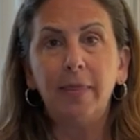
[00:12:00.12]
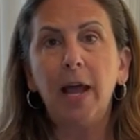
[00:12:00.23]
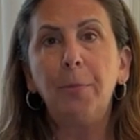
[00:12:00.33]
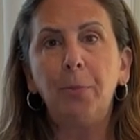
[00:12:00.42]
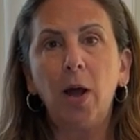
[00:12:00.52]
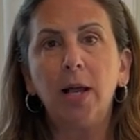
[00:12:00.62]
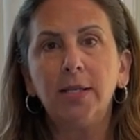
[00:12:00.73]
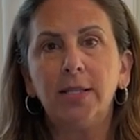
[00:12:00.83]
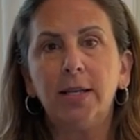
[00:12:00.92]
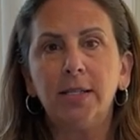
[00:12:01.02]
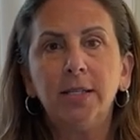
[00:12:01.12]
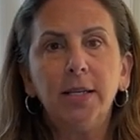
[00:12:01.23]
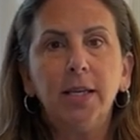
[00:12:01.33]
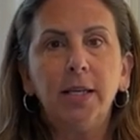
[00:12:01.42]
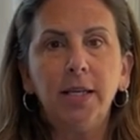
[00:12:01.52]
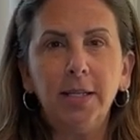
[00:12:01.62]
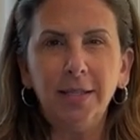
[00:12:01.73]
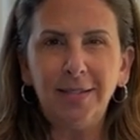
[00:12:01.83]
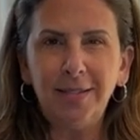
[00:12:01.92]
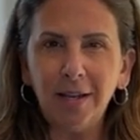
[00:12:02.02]
That process,
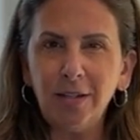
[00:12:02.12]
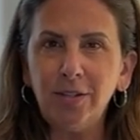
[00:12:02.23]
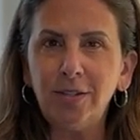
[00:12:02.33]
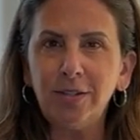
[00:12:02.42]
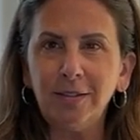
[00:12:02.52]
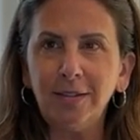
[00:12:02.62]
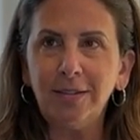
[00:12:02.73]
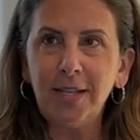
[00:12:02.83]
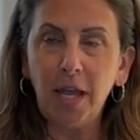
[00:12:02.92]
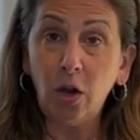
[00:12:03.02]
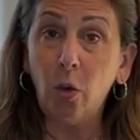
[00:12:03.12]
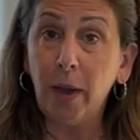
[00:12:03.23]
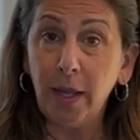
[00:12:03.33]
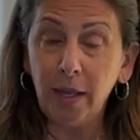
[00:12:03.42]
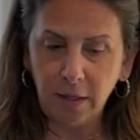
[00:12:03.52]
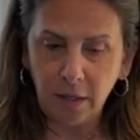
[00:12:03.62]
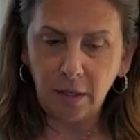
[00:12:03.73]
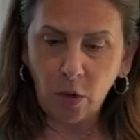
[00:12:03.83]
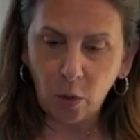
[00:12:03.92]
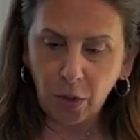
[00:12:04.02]
it does take away
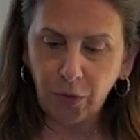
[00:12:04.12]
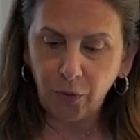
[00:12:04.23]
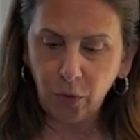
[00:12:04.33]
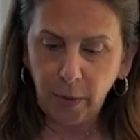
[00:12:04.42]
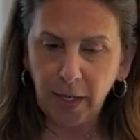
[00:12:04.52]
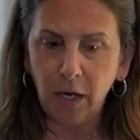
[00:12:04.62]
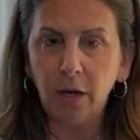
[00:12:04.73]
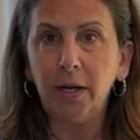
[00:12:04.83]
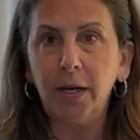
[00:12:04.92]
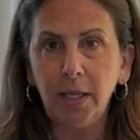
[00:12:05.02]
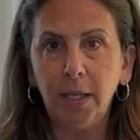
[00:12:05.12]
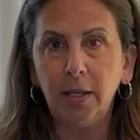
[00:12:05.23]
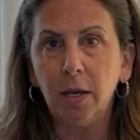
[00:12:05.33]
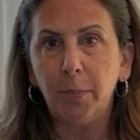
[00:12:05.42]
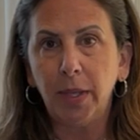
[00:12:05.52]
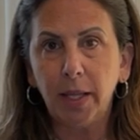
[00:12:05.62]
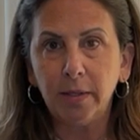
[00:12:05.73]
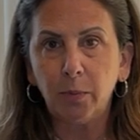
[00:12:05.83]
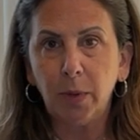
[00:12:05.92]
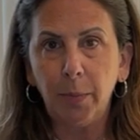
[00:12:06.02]
going through here and heating up
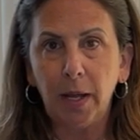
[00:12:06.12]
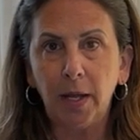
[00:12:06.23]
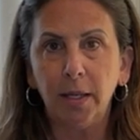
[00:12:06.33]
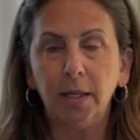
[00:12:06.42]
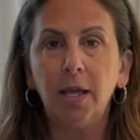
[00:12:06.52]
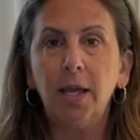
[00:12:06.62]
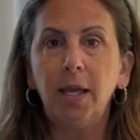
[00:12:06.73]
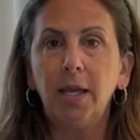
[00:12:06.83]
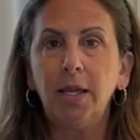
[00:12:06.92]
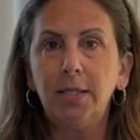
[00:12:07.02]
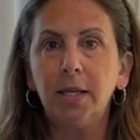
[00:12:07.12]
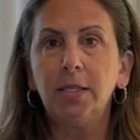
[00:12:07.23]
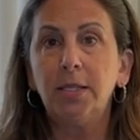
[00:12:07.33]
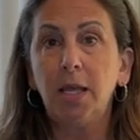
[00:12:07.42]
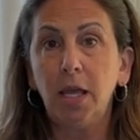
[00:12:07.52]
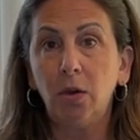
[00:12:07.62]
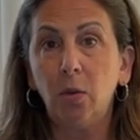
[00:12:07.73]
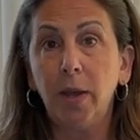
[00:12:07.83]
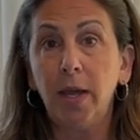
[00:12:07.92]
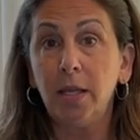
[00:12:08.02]
against my body. It does take
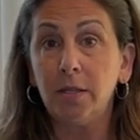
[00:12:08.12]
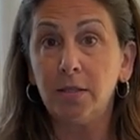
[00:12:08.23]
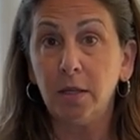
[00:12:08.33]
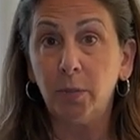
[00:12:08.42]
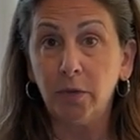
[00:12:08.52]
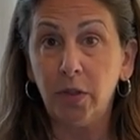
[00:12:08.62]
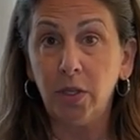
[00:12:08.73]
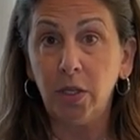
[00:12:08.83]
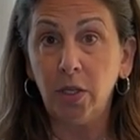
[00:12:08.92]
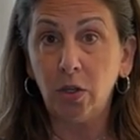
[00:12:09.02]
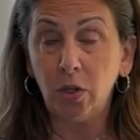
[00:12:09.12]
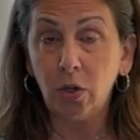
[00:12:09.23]
away some of the